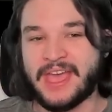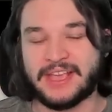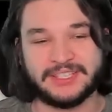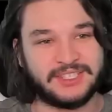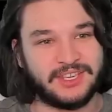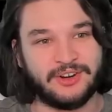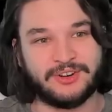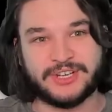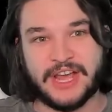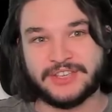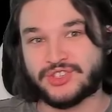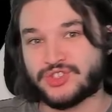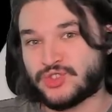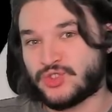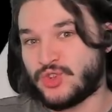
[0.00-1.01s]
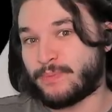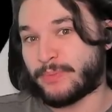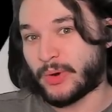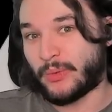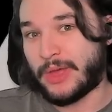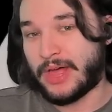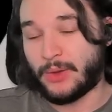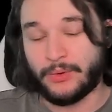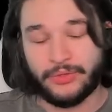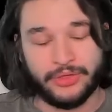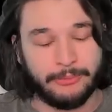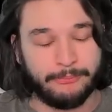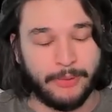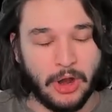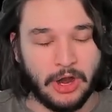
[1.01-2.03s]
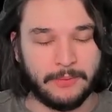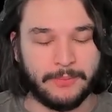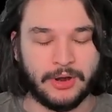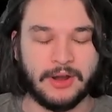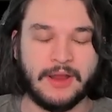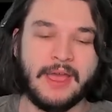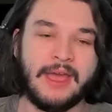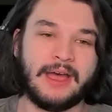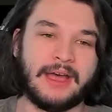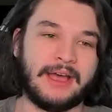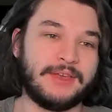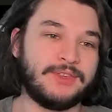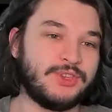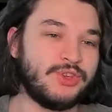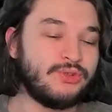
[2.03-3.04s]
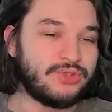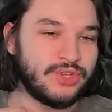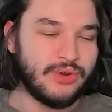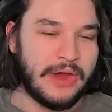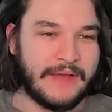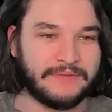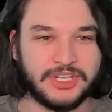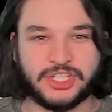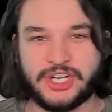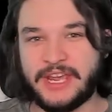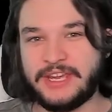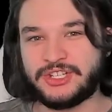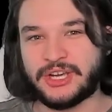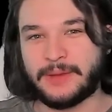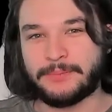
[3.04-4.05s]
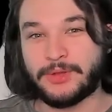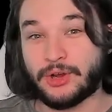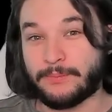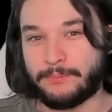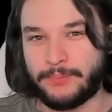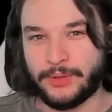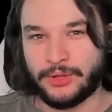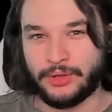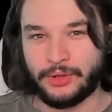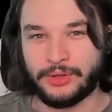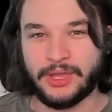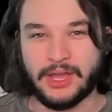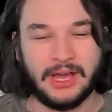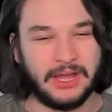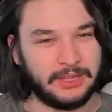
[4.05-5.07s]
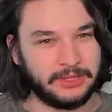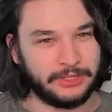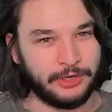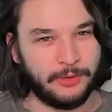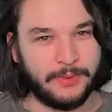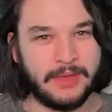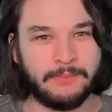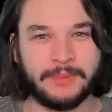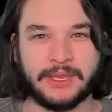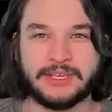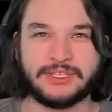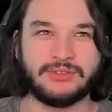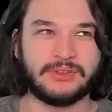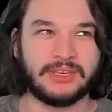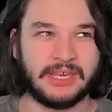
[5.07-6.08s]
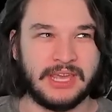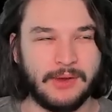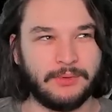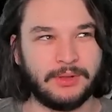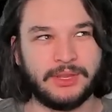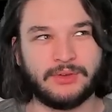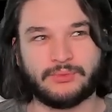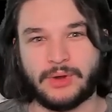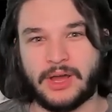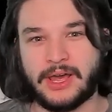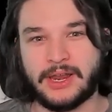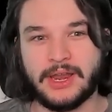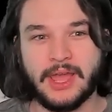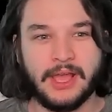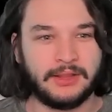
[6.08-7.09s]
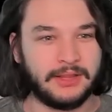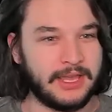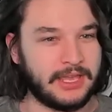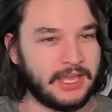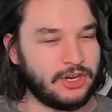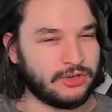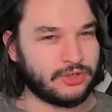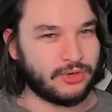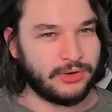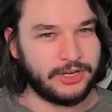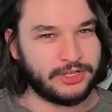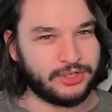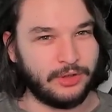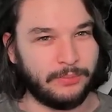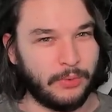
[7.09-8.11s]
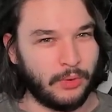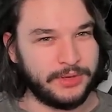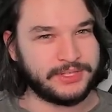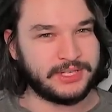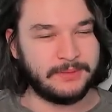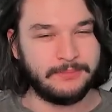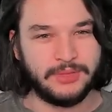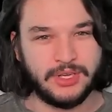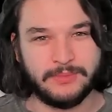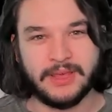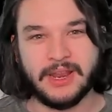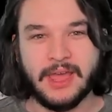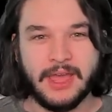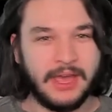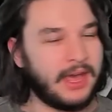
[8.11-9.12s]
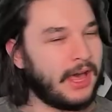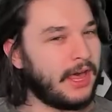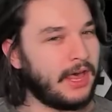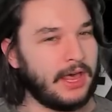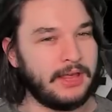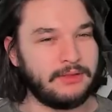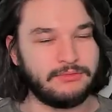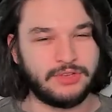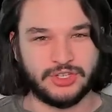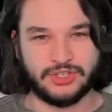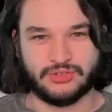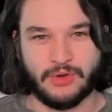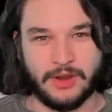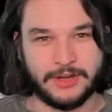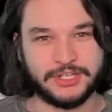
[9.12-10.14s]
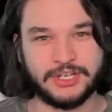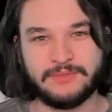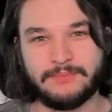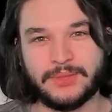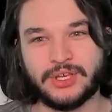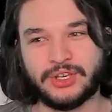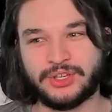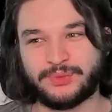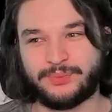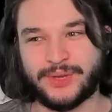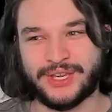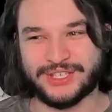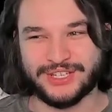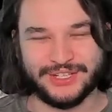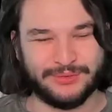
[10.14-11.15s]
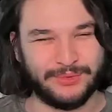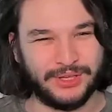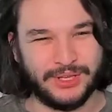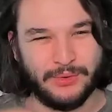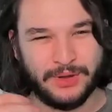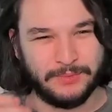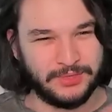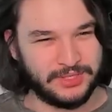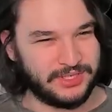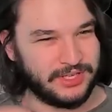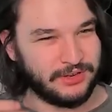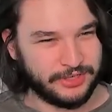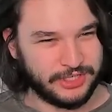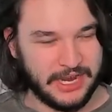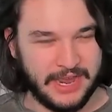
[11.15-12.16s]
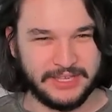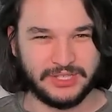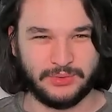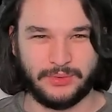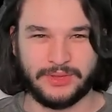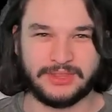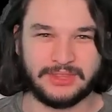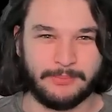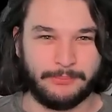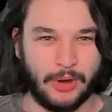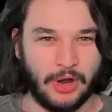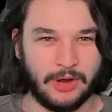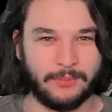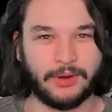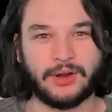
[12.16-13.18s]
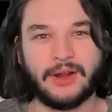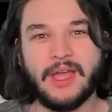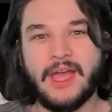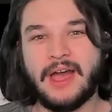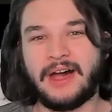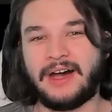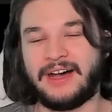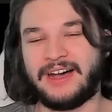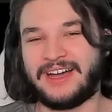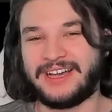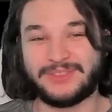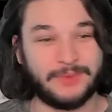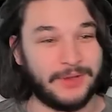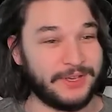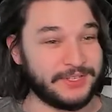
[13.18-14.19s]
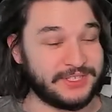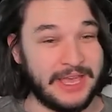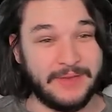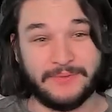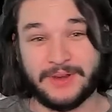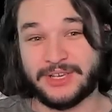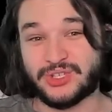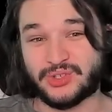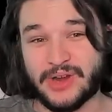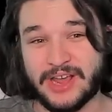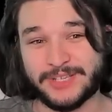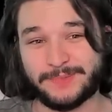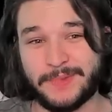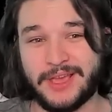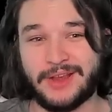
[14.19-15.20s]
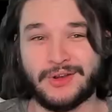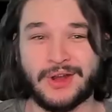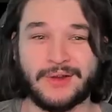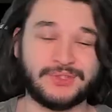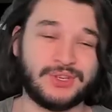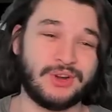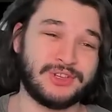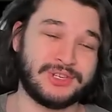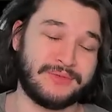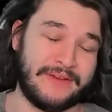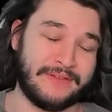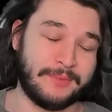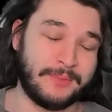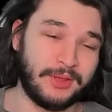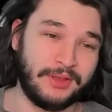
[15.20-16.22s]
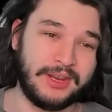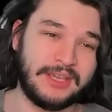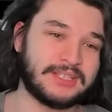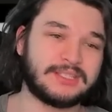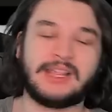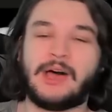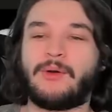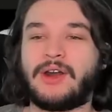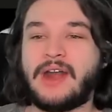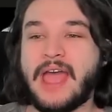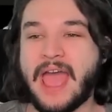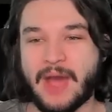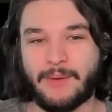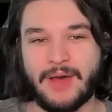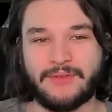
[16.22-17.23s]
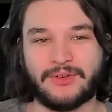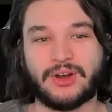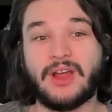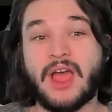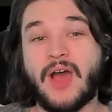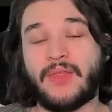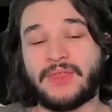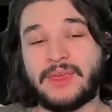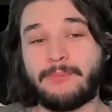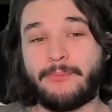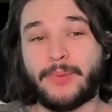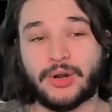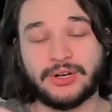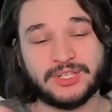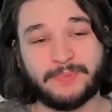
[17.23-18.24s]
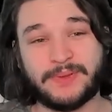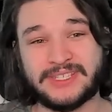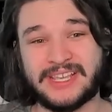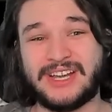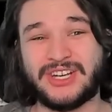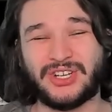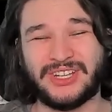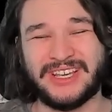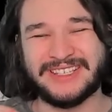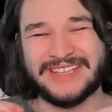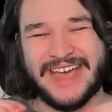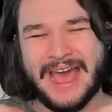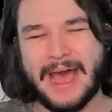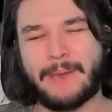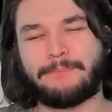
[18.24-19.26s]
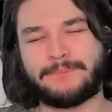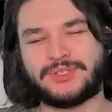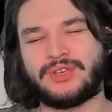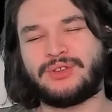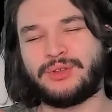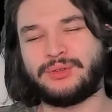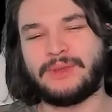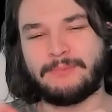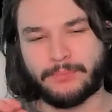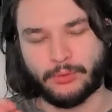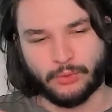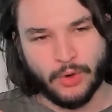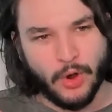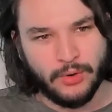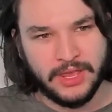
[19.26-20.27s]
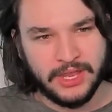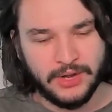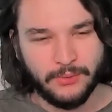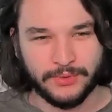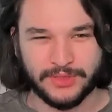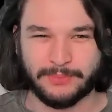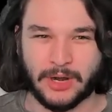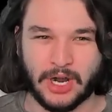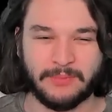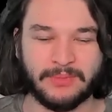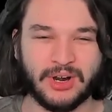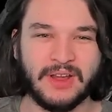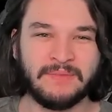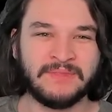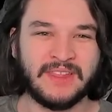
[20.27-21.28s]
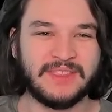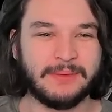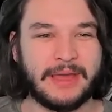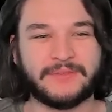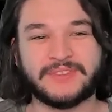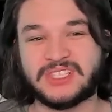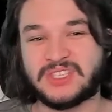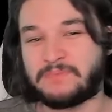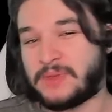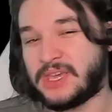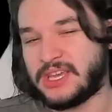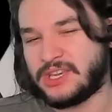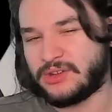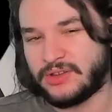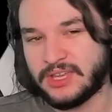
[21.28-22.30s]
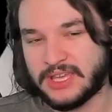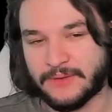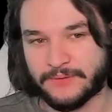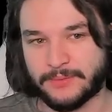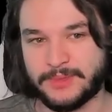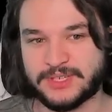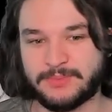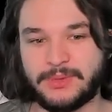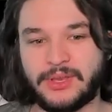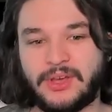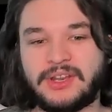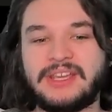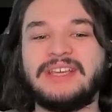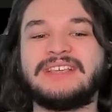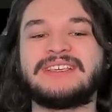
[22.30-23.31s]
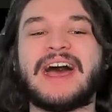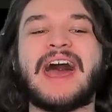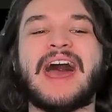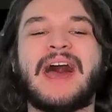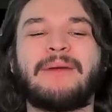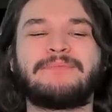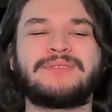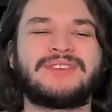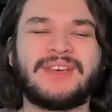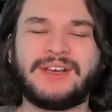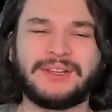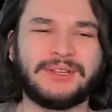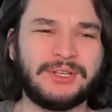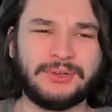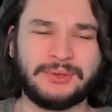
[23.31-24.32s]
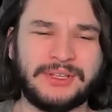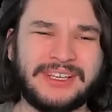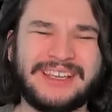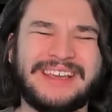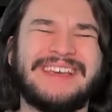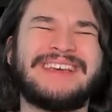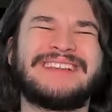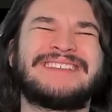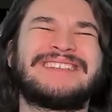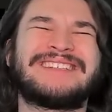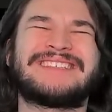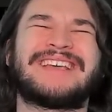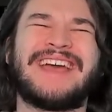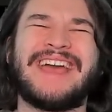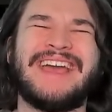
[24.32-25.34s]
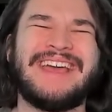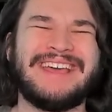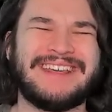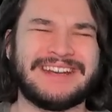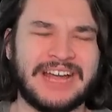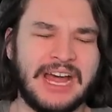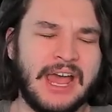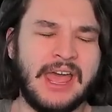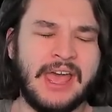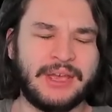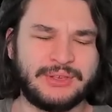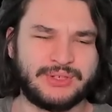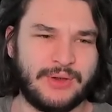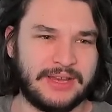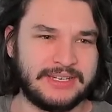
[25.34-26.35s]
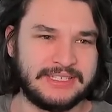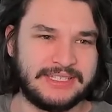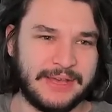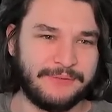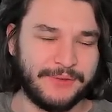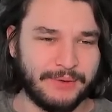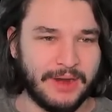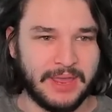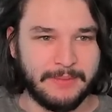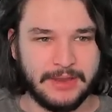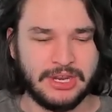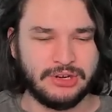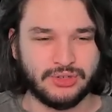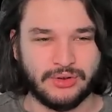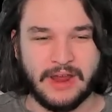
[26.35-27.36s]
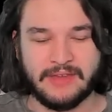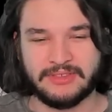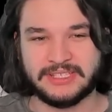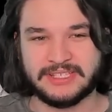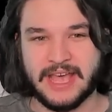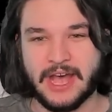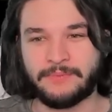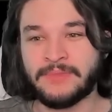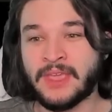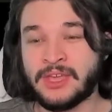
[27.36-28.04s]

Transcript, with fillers: It synergizes super well with the Barber. Uh, you do have to change up your build a little bit because you can't really run like your traditional Poison Imbuement uh, destruction build because it doesn't really synergize with the Barber, uh, as well as Siphoning Strikes being nerfed, so your survivability is lower. However, the burst potential is absolutely broken with the Barber, and the amount of speed you can get from this build is absolutely insane. So I definitely recommend you trying this out.